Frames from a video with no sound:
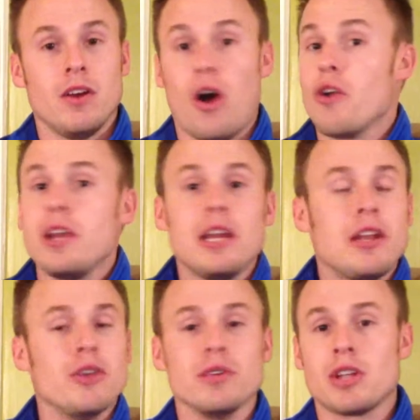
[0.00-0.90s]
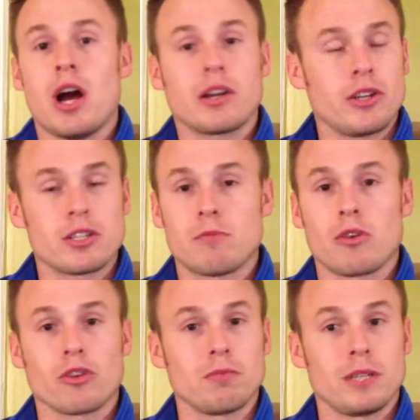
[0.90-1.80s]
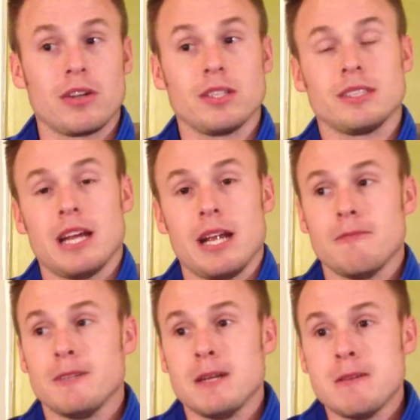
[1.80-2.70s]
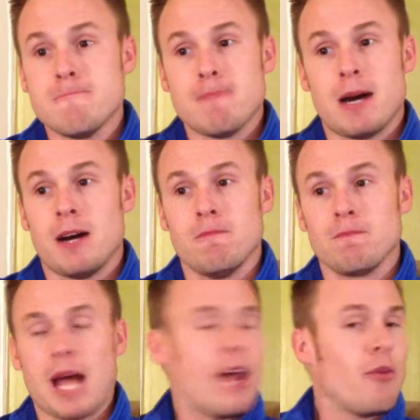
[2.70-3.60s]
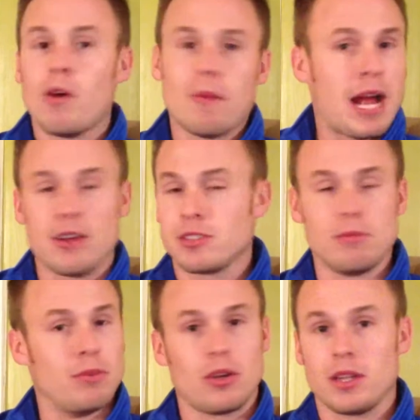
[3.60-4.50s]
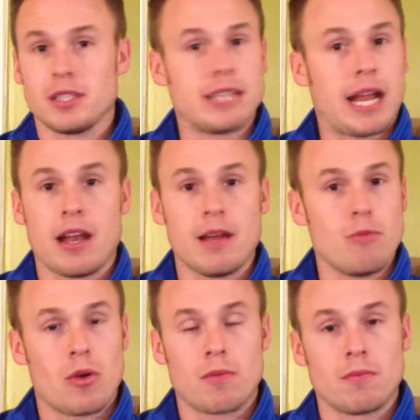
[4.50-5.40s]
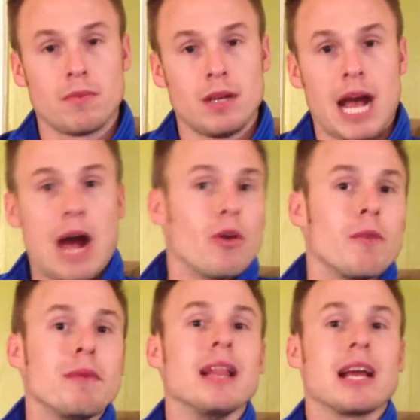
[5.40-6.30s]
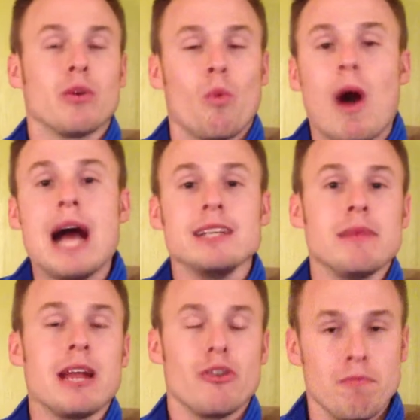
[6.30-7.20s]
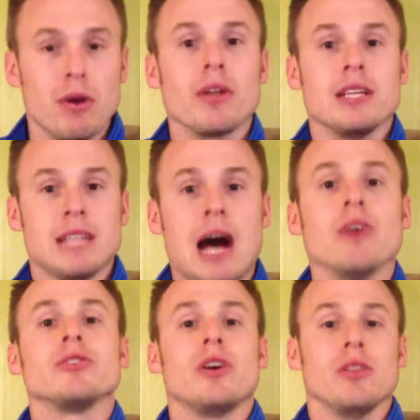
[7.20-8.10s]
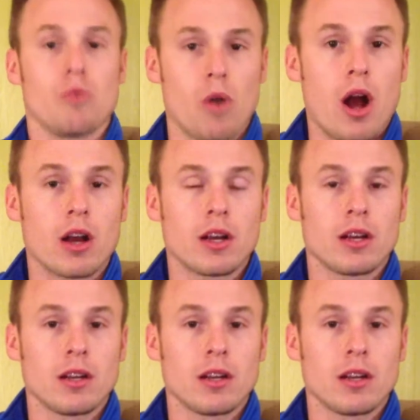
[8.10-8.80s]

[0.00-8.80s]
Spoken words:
all you need to do is talk to your small group leader and say, I don't want my house to be built on the sand anymore. I want to be like the wise man who built his house on the rock.